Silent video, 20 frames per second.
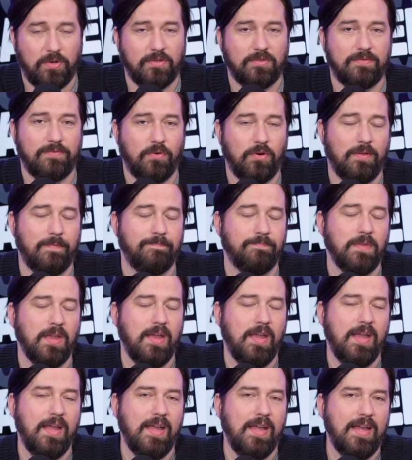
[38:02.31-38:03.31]
from.
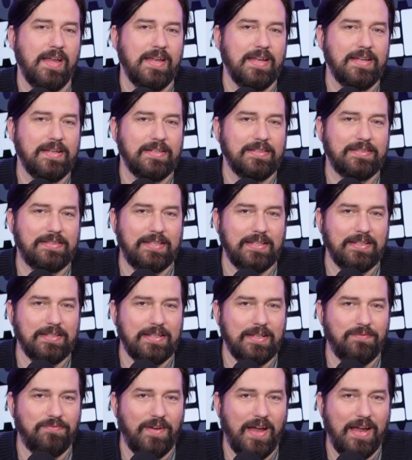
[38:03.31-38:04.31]

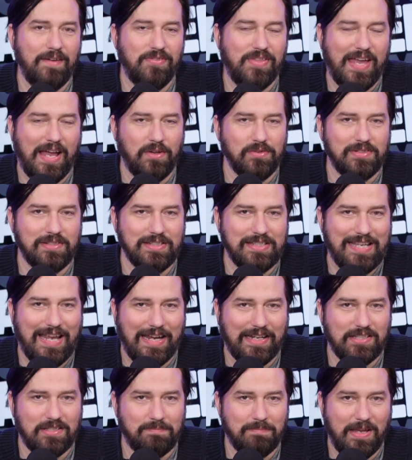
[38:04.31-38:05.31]
65,000
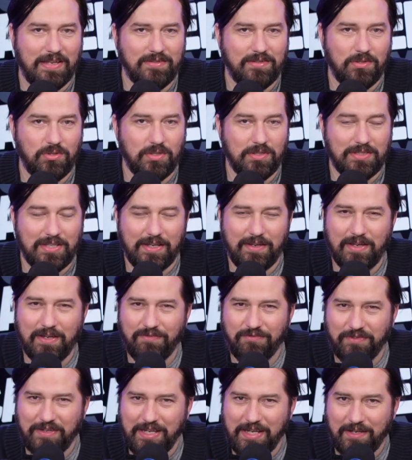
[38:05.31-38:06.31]
text messages.
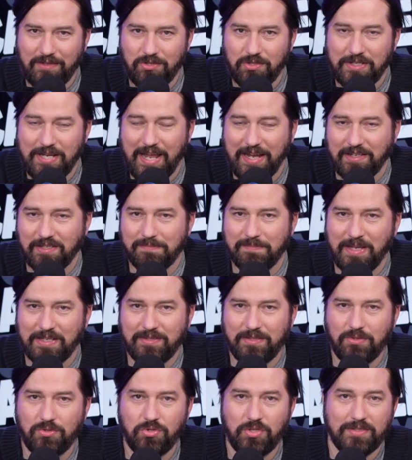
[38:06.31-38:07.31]
If each text
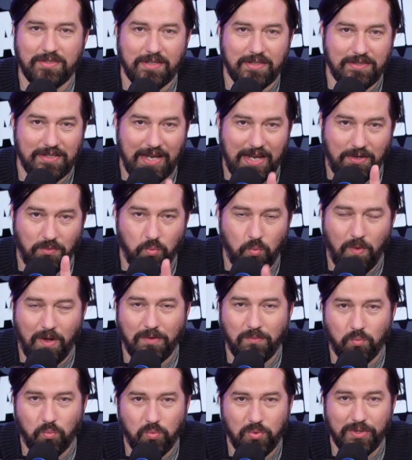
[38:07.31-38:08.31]
message just contained
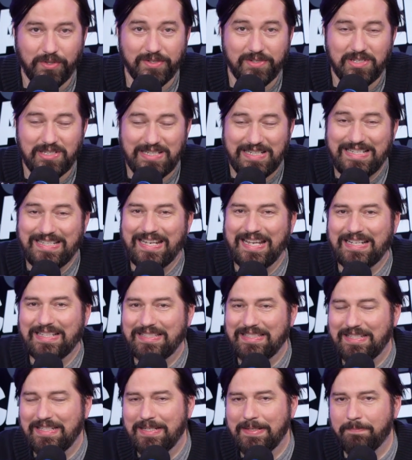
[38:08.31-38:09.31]
one word, she
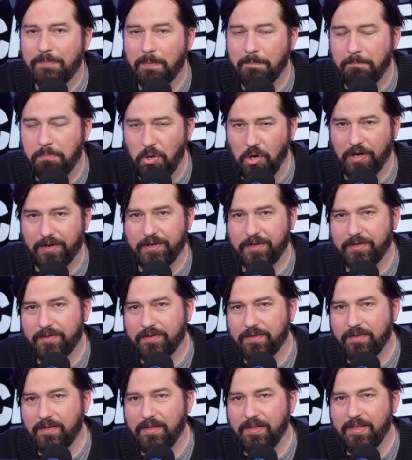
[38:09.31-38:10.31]
texted him a book.
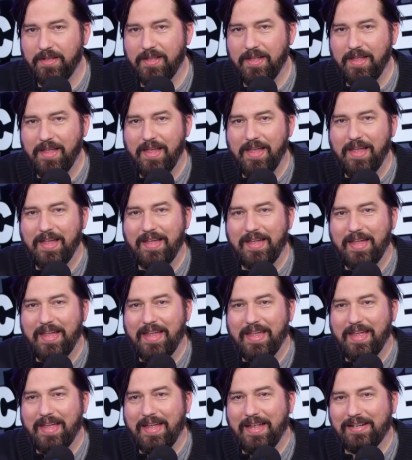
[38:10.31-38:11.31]

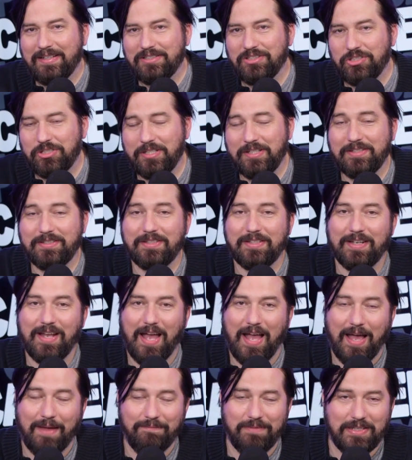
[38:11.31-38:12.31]
She's
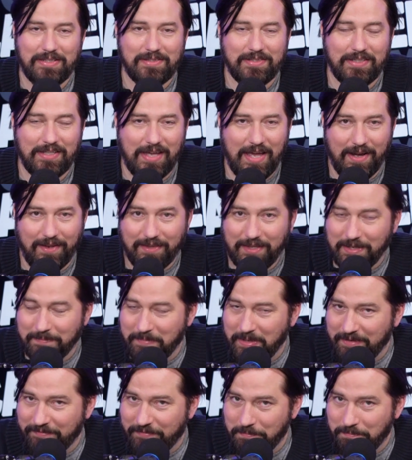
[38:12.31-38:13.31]
obviously got a little
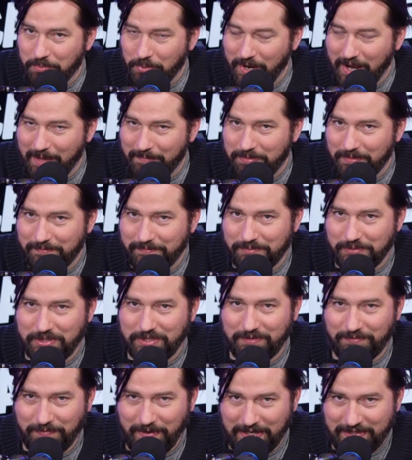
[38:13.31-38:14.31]
bit of a problem.
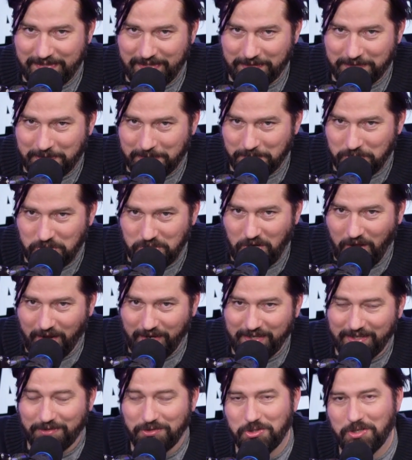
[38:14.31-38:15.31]
She's facing some
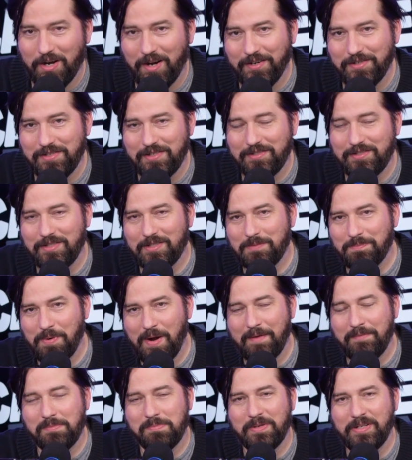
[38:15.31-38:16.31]
stalking charges. It's
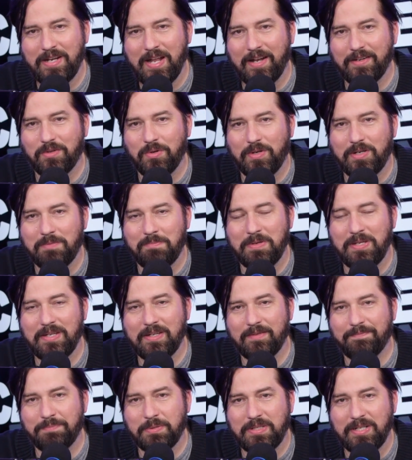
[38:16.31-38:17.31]
probably not going to be
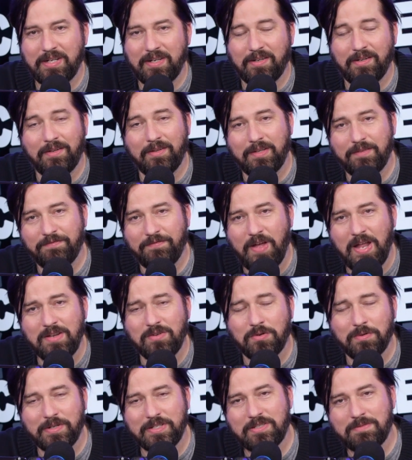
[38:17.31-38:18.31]
a particularly fun
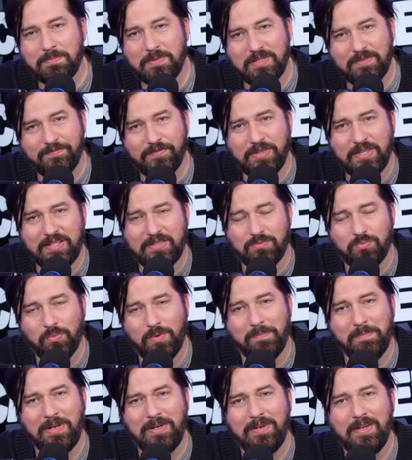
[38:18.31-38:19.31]
Christmas for this
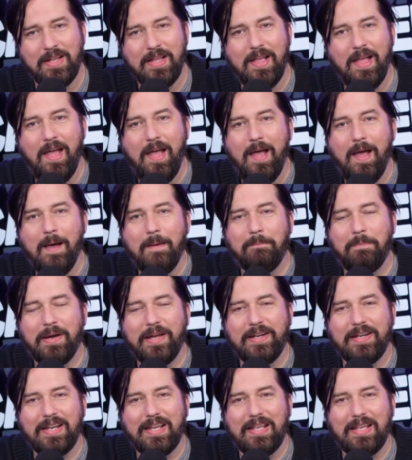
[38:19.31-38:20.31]
woman.
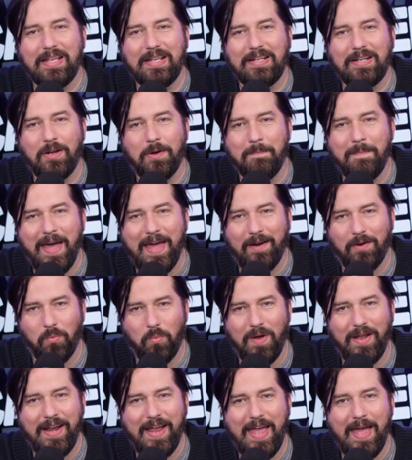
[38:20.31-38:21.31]
But no matter
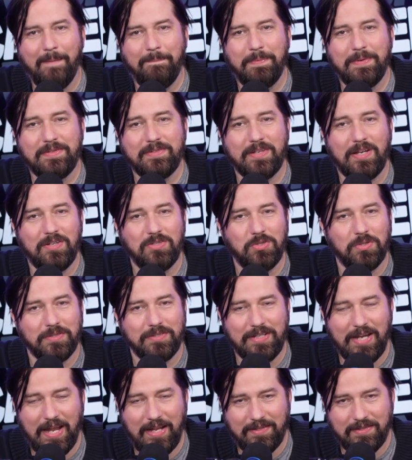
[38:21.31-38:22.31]
what happens on your
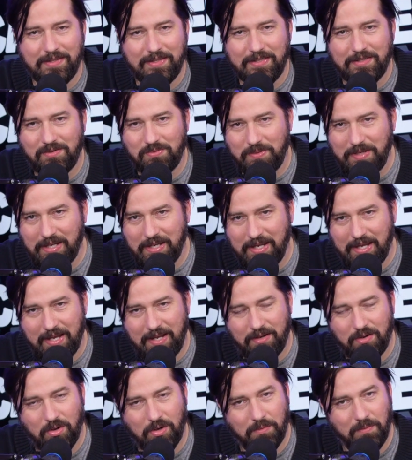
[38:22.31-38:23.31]
dates this
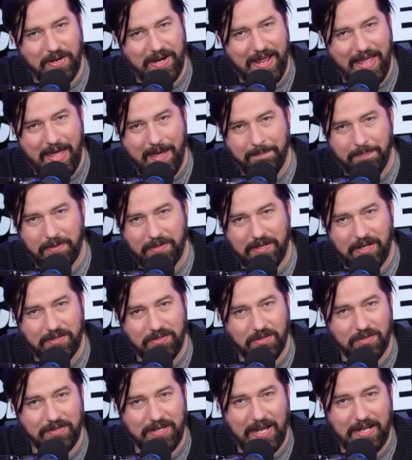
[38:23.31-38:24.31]
weekend or what happened on
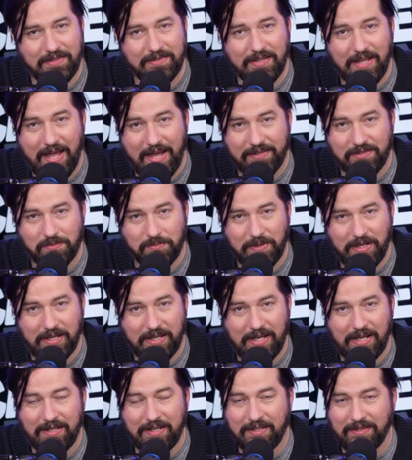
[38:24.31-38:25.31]
your dates last
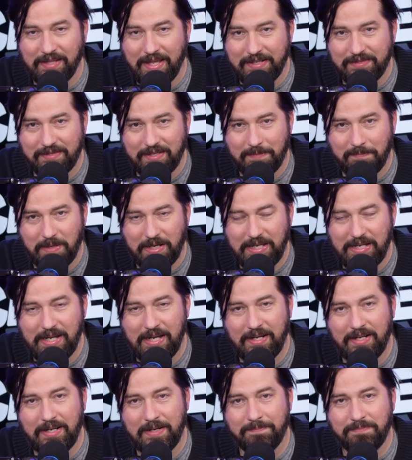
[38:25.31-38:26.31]
weekend, unless somebody
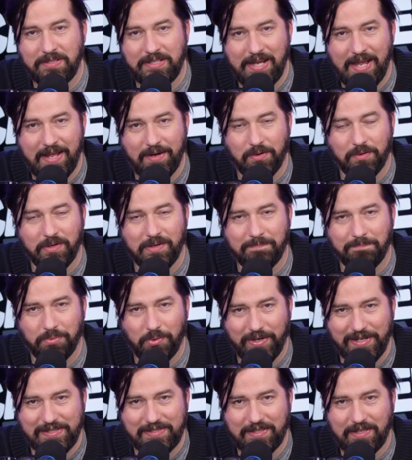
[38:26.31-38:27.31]
ended up dead or in
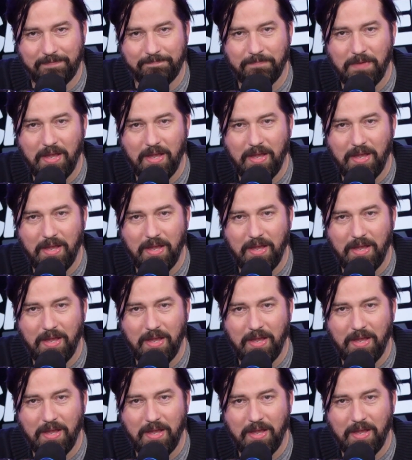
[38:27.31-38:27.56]
prison,